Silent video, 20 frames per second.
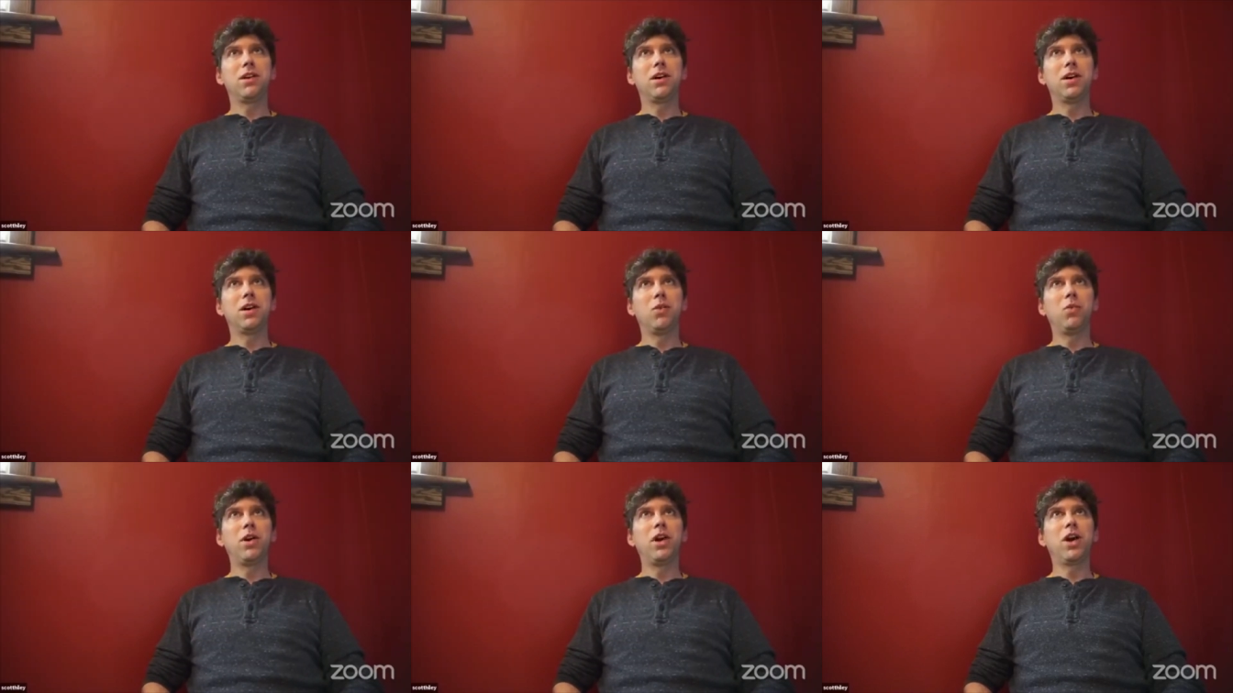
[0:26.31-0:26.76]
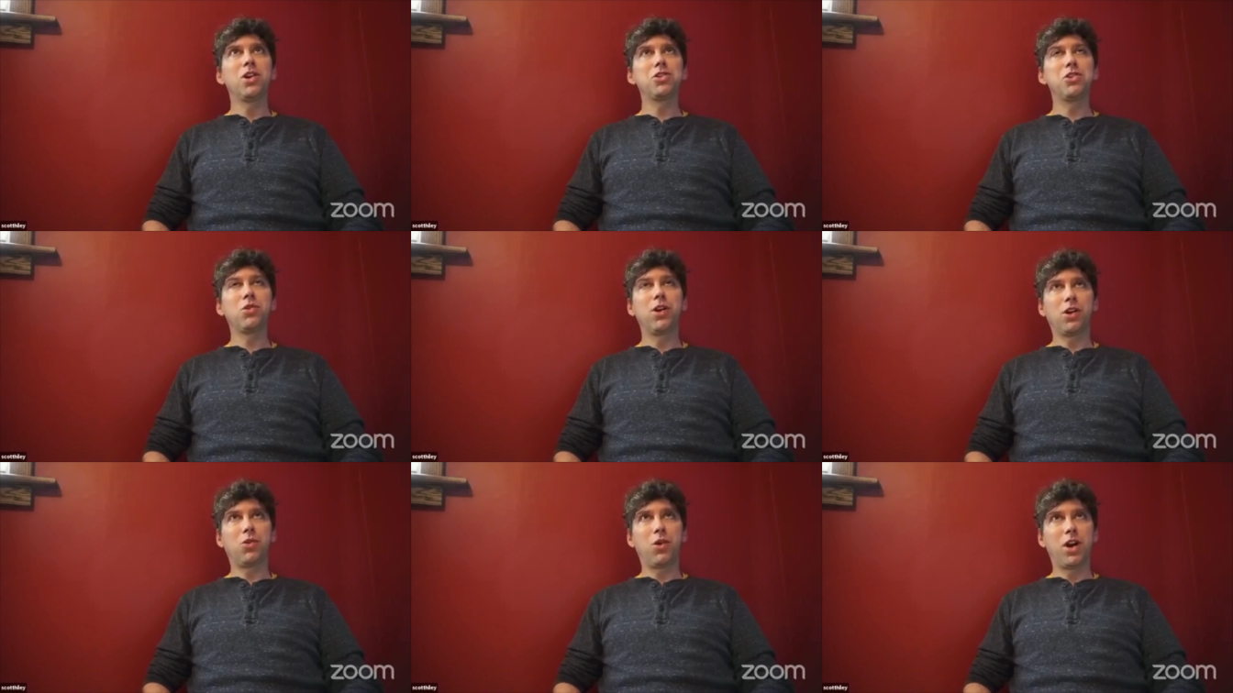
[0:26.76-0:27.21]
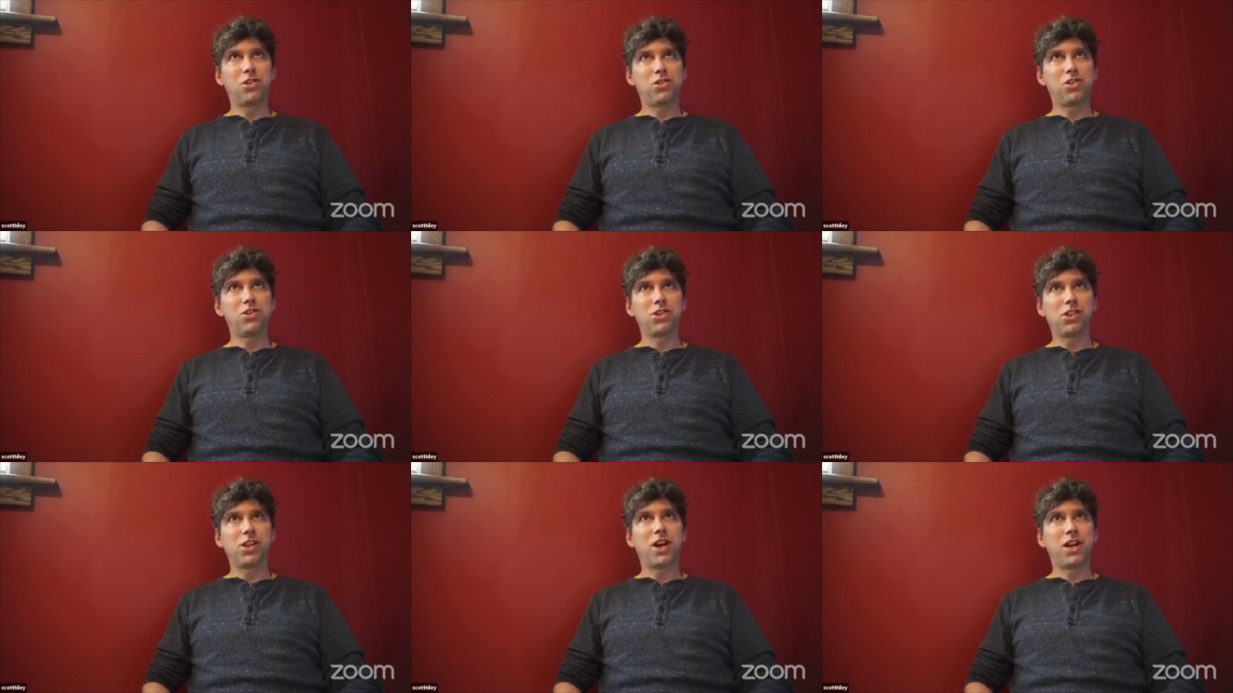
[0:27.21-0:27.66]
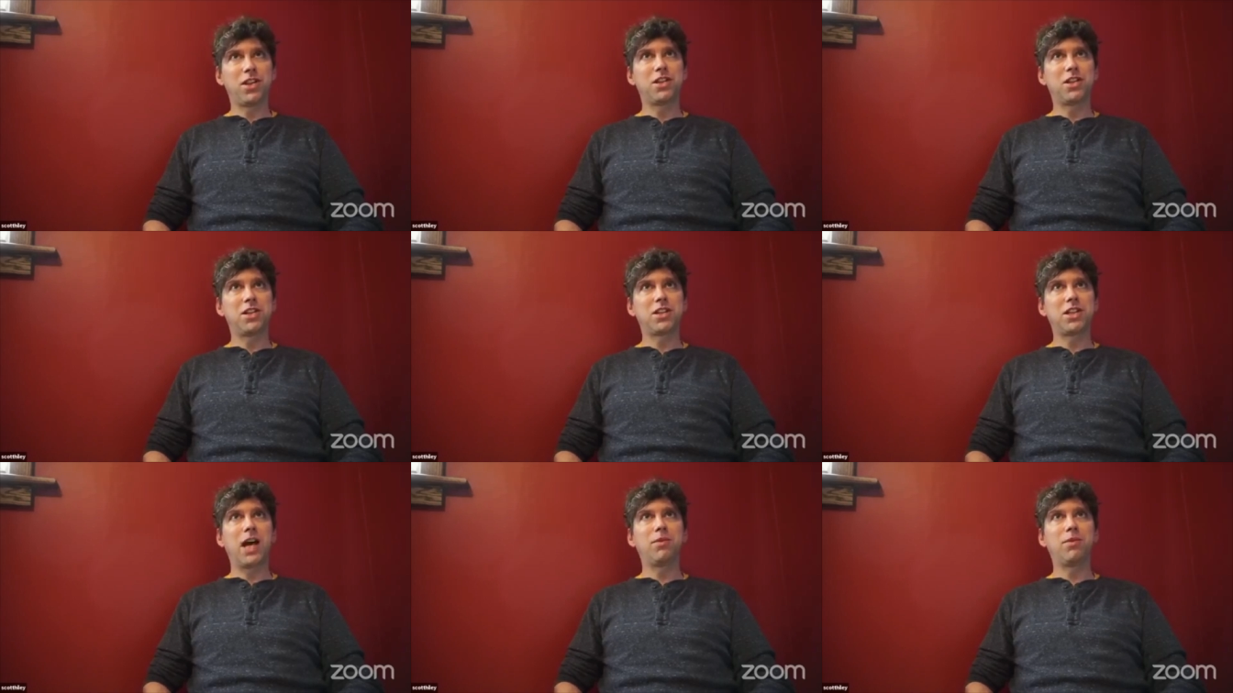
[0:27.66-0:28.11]
we uh, also get questions a lot of the
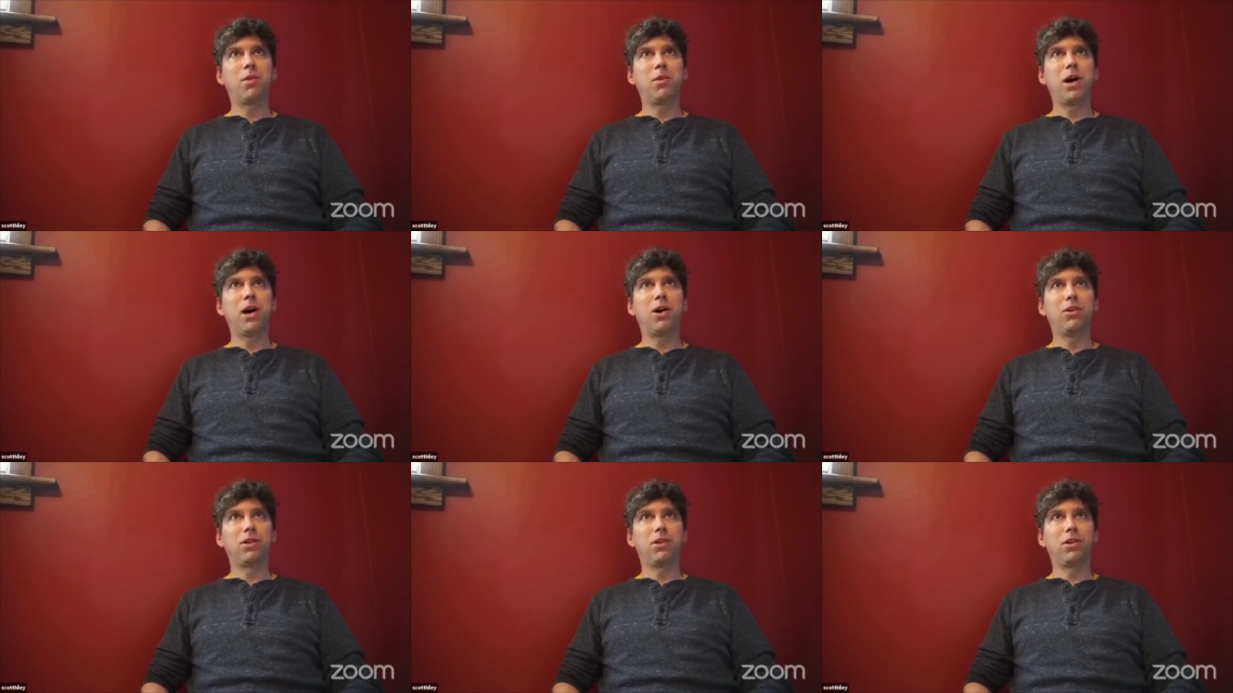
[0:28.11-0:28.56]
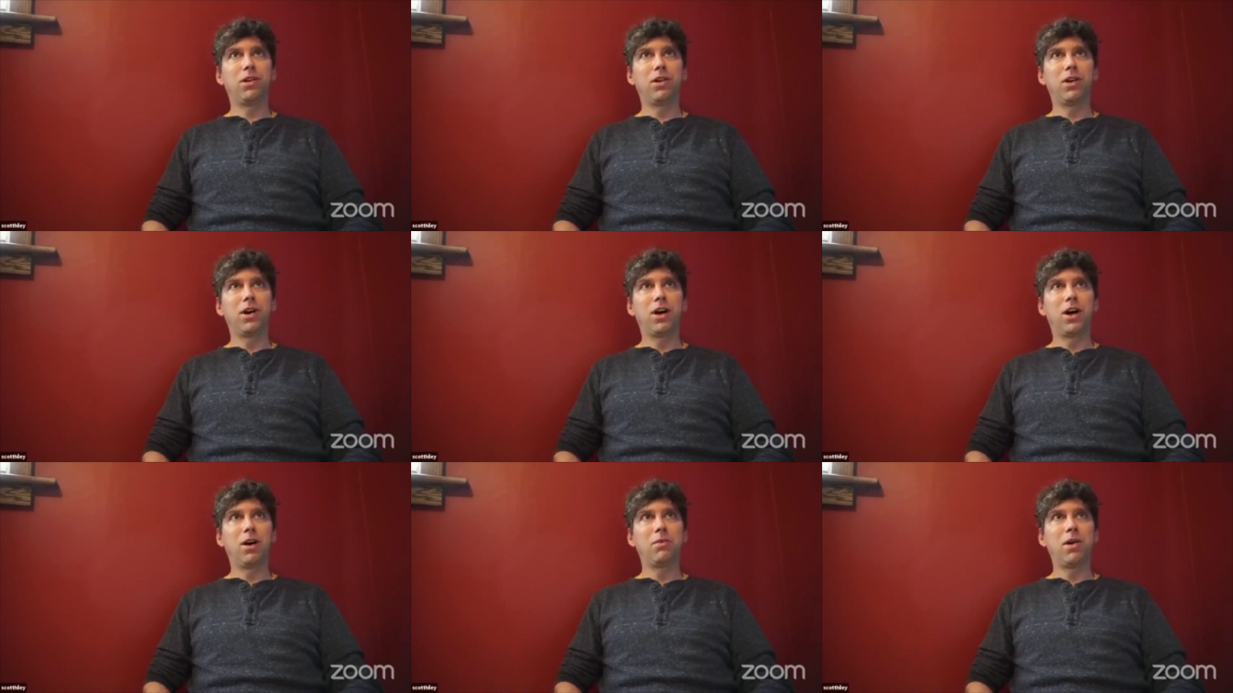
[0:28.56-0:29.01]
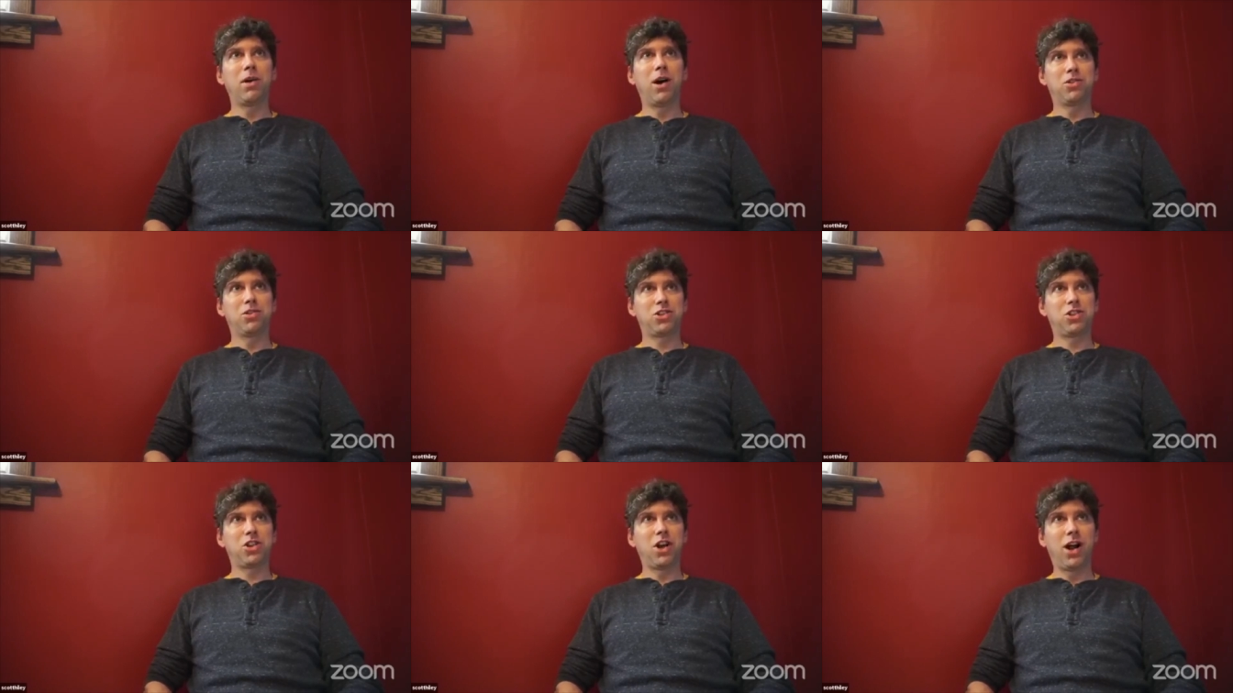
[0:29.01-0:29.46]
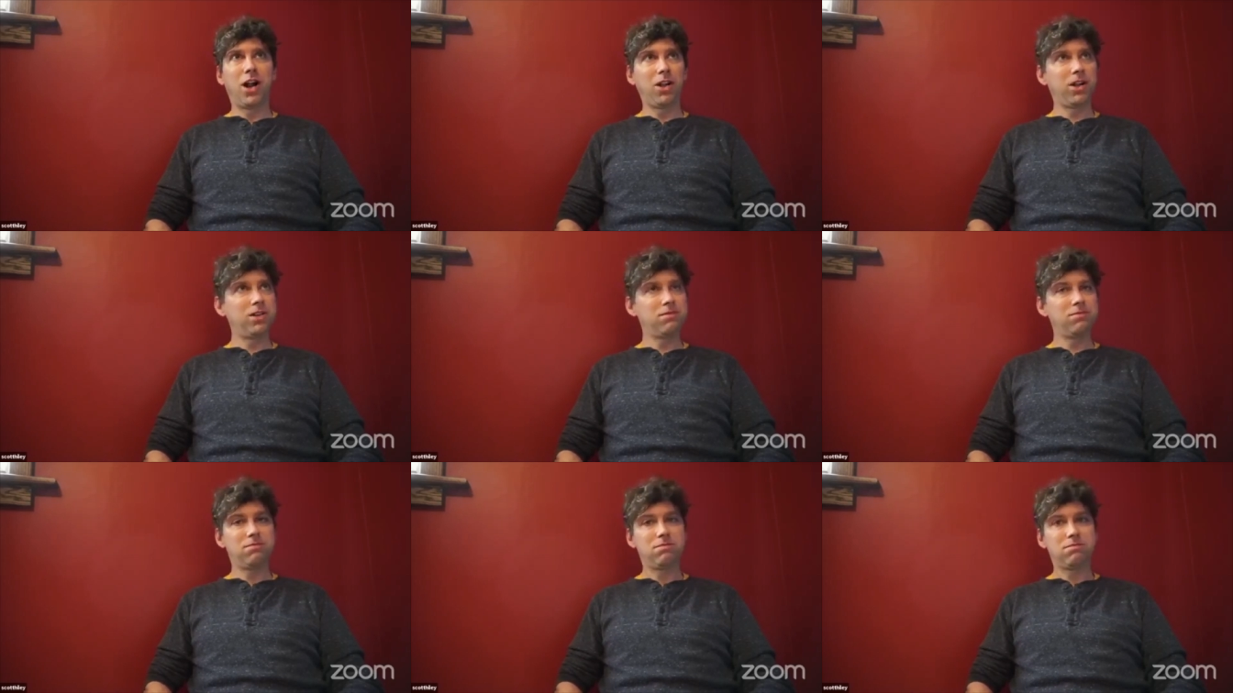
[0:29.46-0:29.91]
time about about
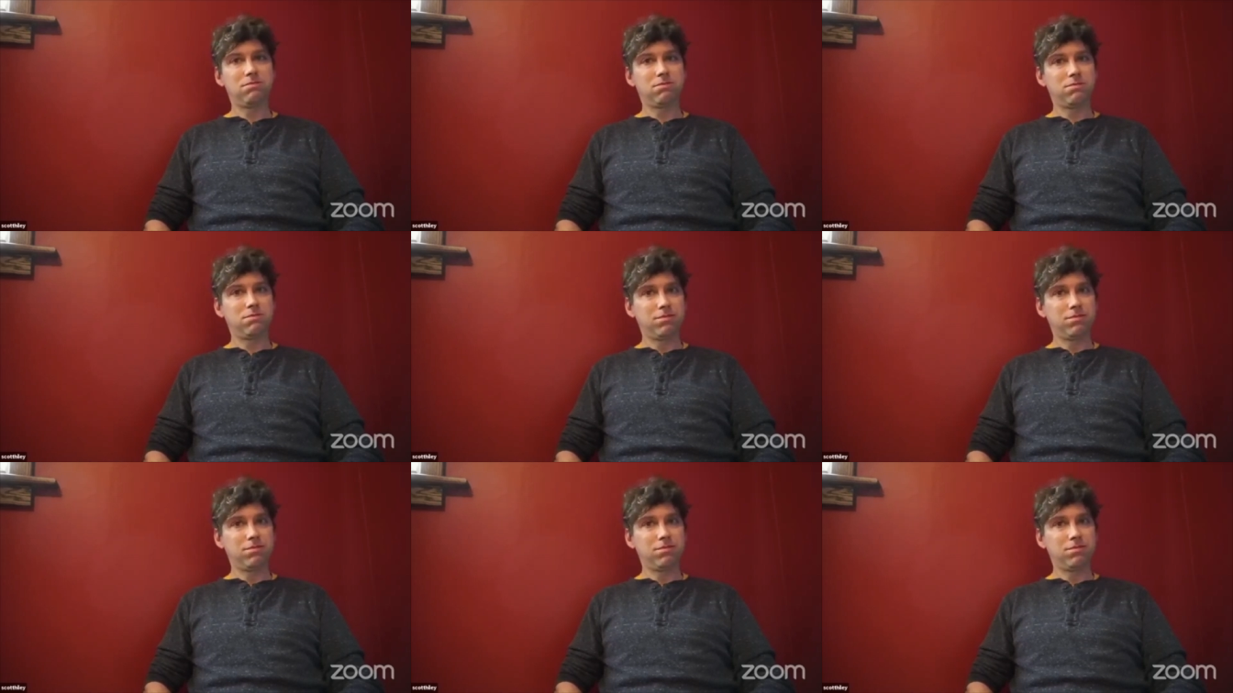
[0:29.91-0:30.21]
Stalin Mm.